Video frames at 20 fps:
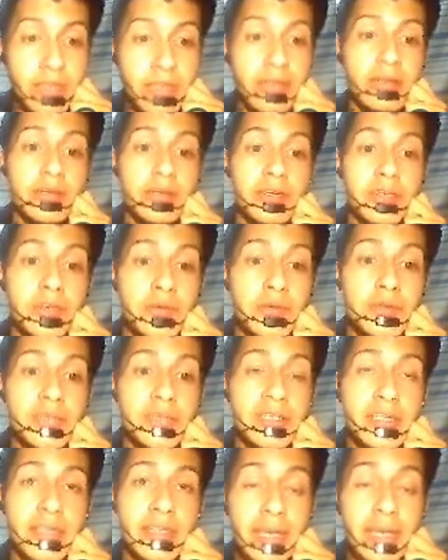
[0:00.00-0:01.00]
using
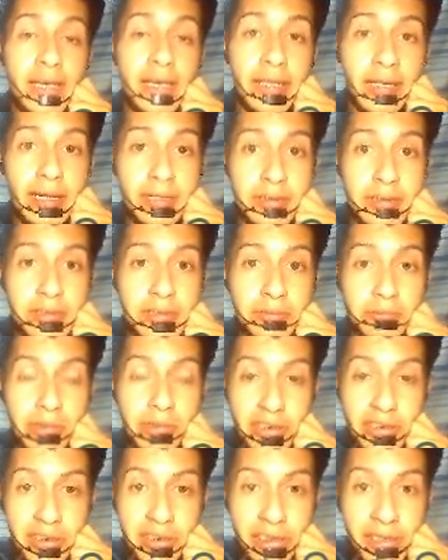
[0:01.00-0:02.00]
didactic
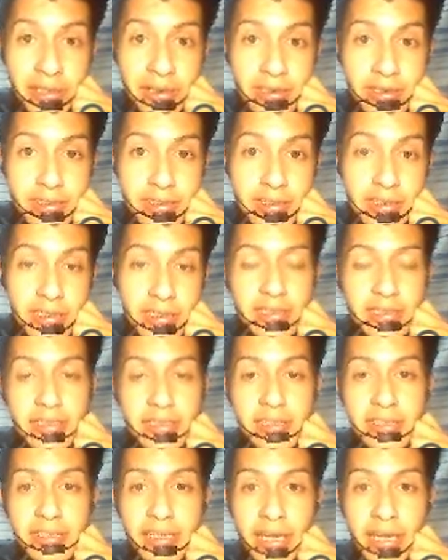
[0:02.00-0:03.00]
materials, in this
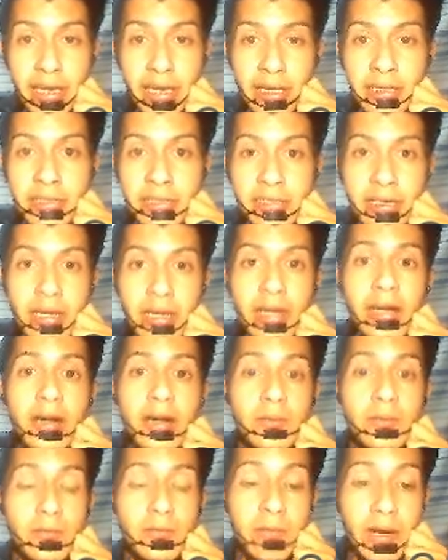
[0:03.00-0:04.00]
case
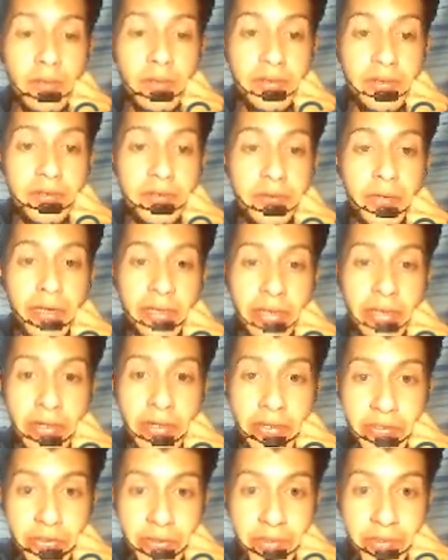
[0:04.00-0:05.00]
graphic
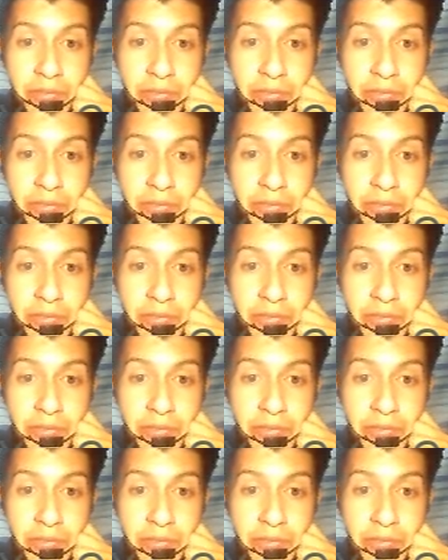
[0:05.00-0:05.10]
organizers,